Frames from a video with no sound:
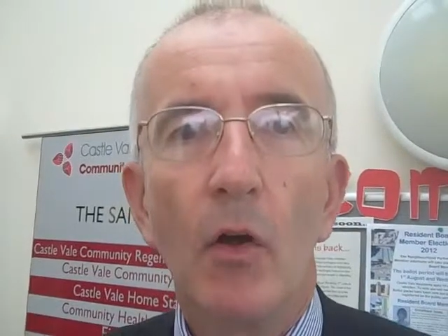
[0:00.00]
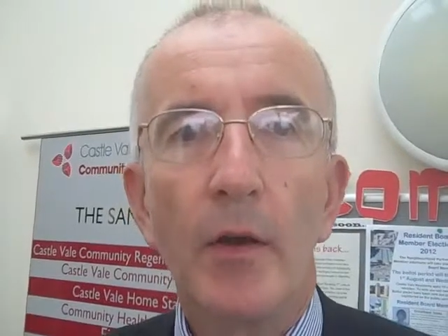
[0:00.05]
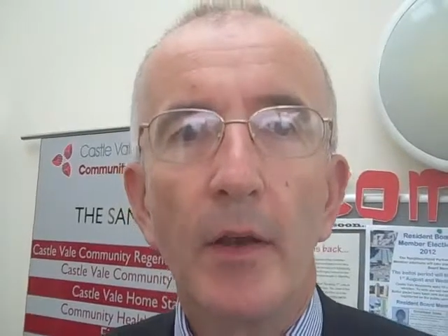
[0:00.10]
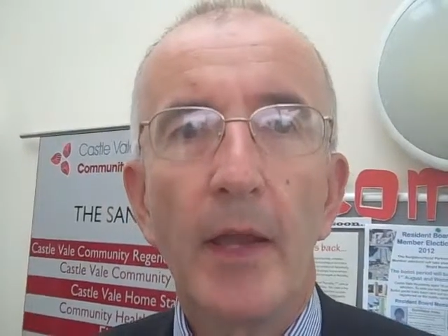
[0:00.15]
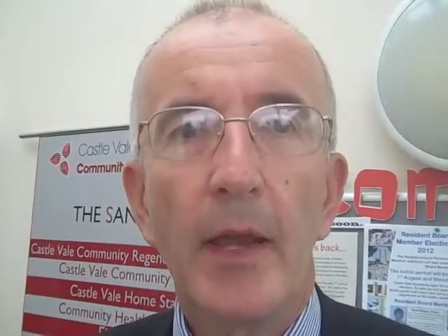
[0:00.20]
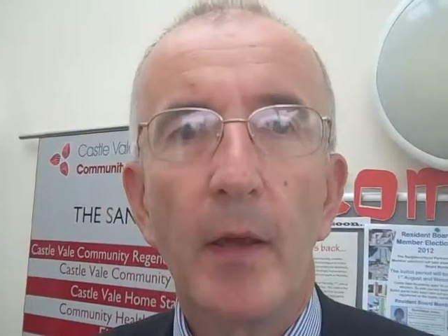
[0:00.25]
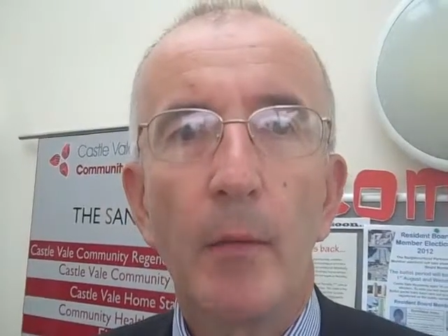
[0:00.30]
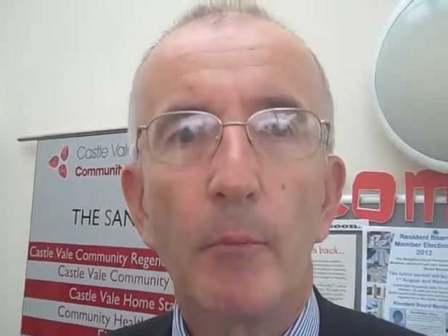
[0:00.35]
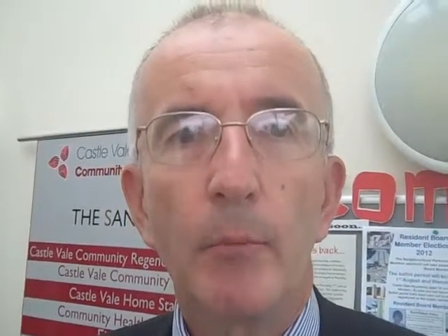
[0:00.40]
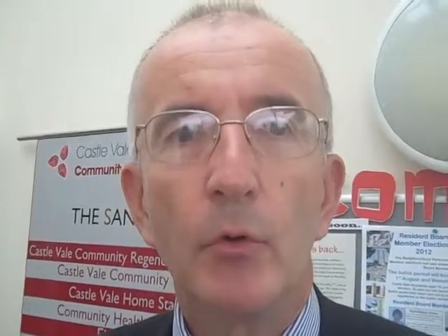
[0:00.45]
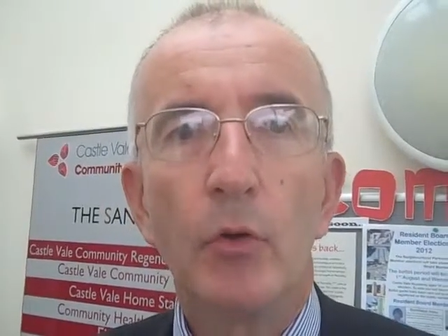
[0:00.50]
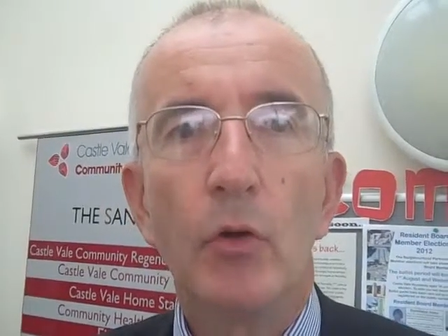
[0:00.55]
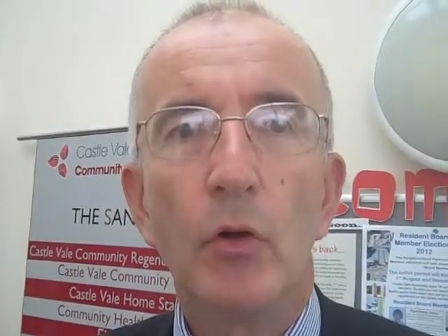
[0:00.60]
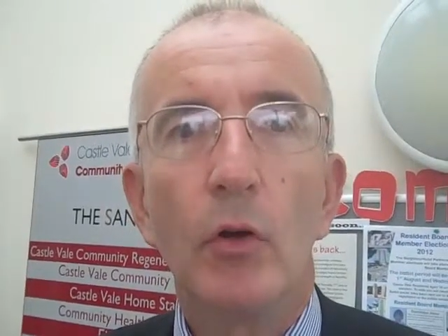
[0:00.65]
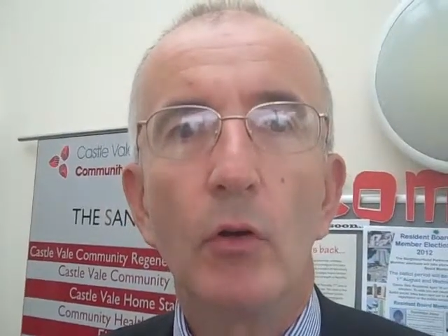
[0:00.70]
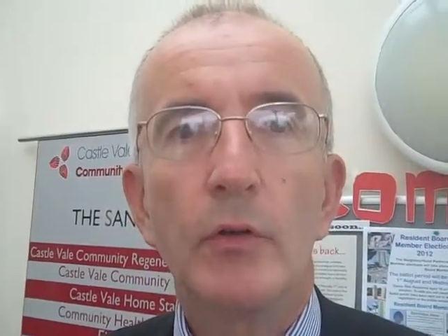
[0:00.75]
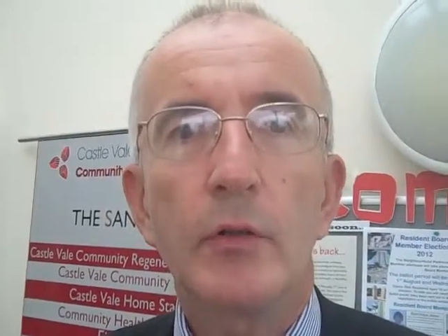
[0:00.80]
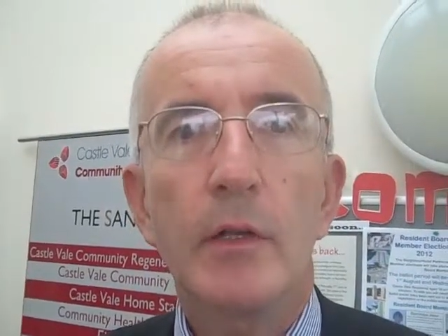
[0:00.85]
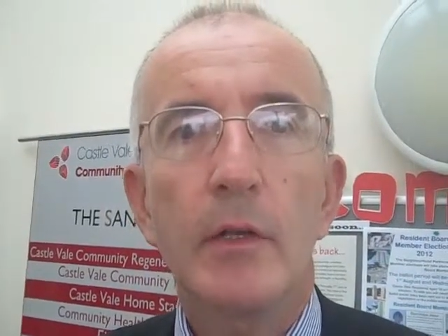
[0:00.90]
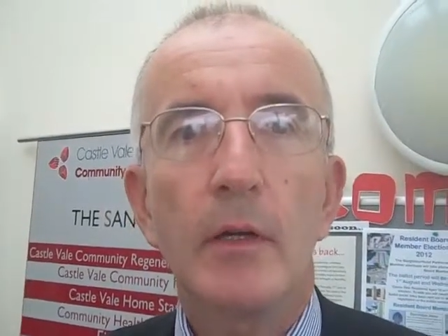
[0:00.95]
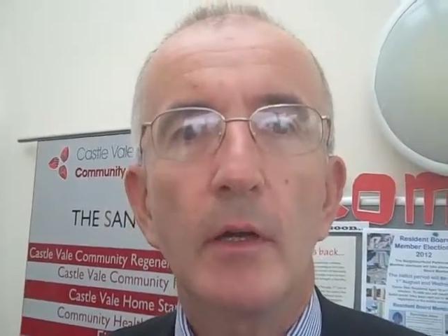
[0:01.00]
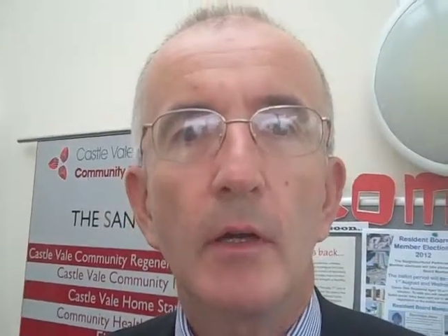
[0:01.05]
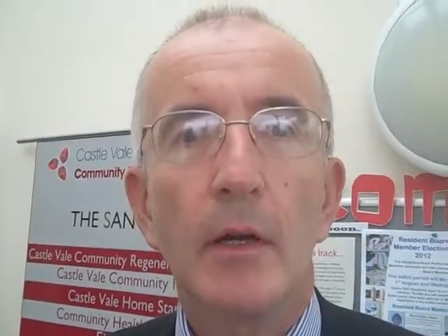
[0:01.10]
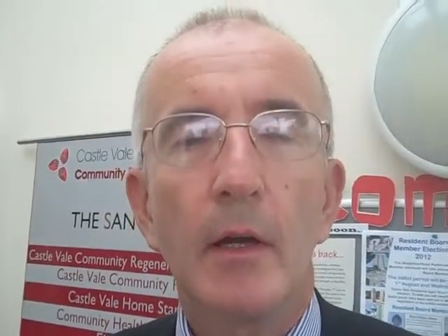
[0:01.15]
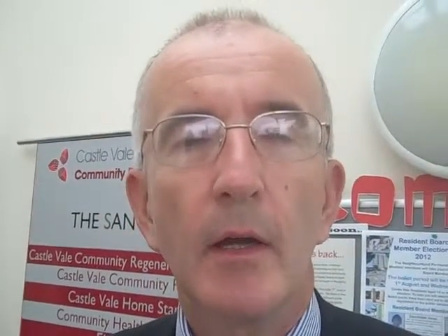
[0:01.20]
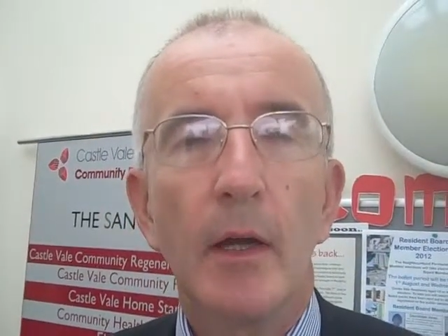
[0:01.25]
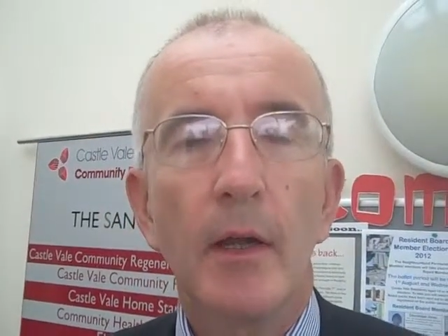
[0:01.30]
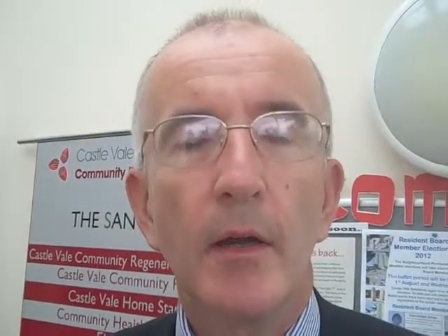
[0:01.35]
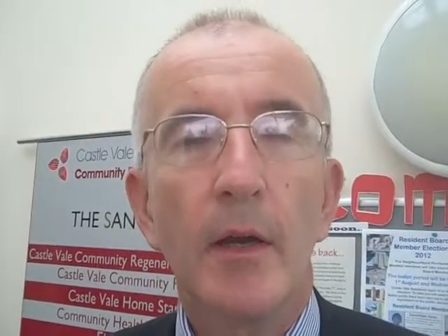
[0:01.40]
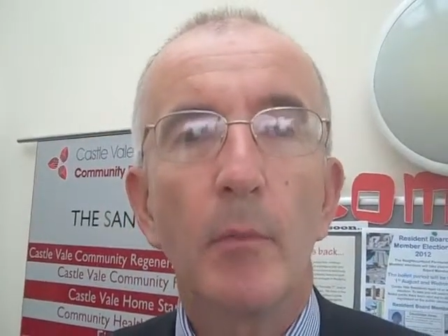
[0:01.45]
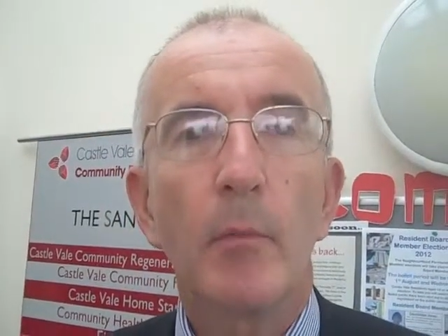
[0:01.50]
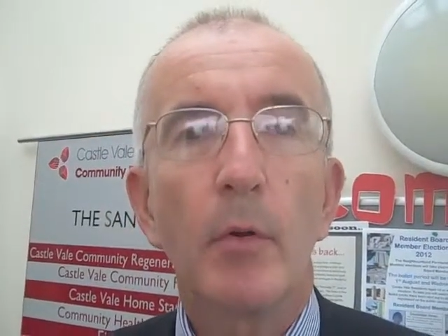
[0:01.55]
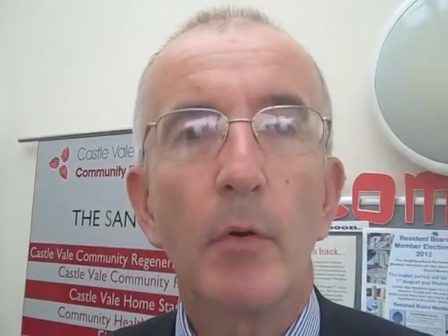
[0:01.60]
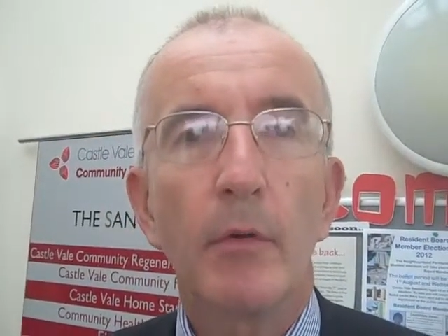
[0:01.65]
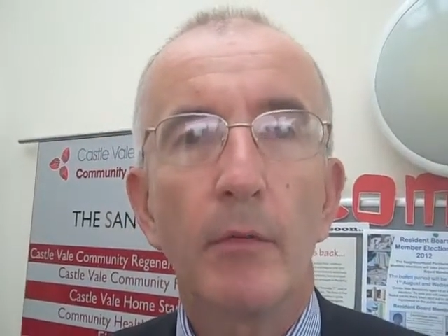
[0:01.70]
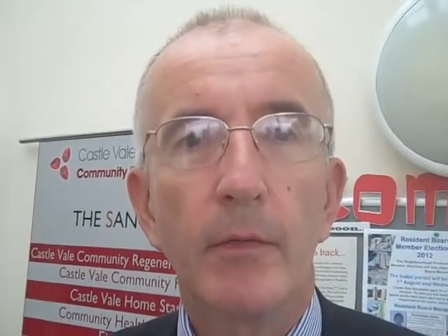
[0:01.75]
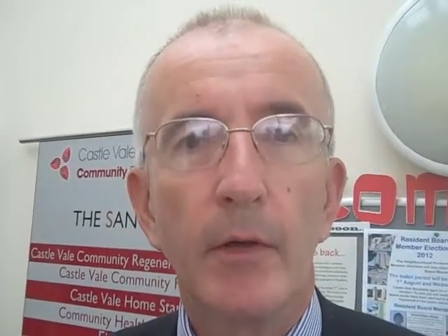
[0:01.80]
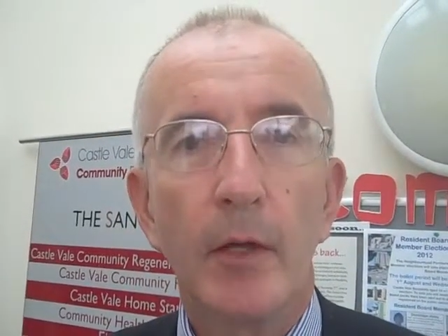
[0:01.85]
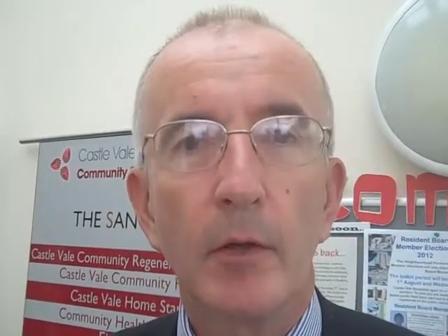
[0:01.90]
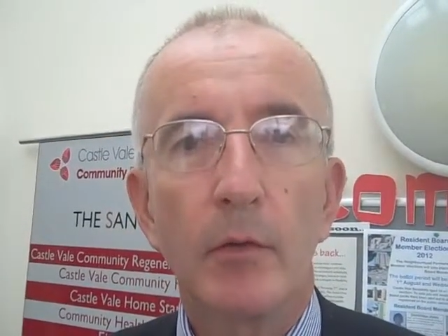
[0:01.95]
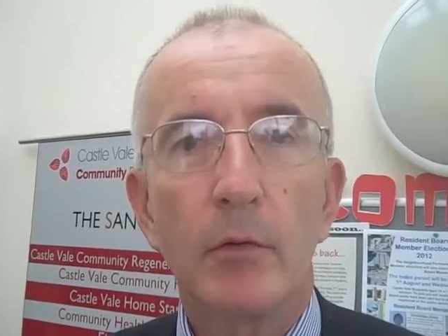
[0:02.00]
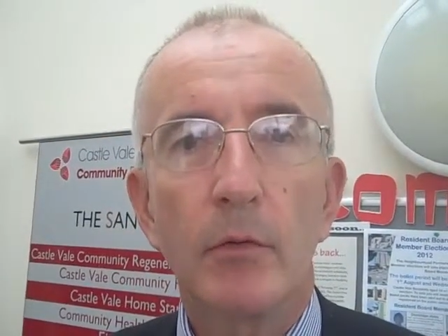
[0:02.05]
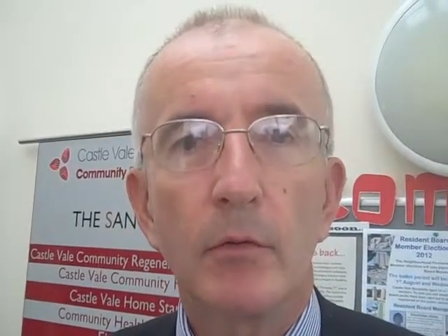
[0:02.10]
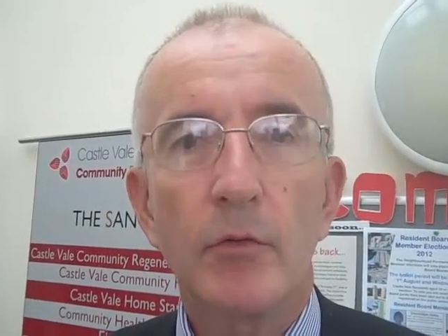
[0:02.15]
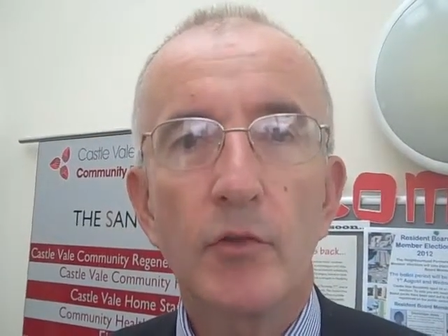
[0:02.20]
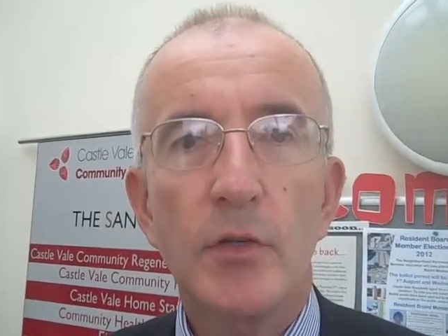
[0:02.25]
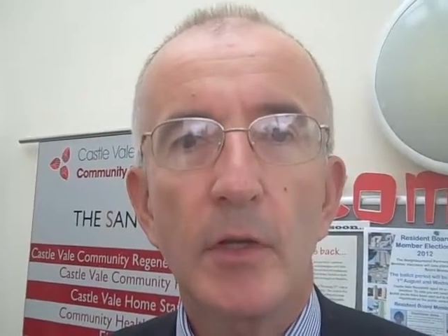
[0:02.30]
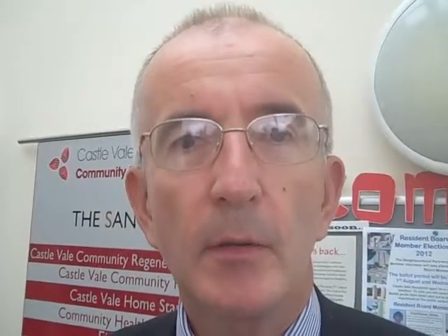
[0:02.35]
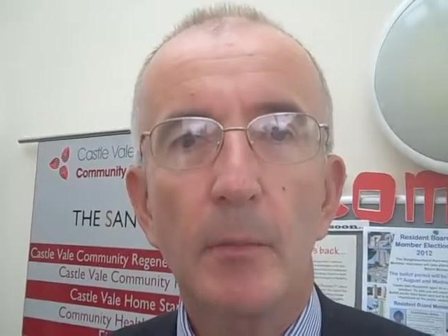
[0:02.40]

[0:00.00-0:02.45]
on our board a number of local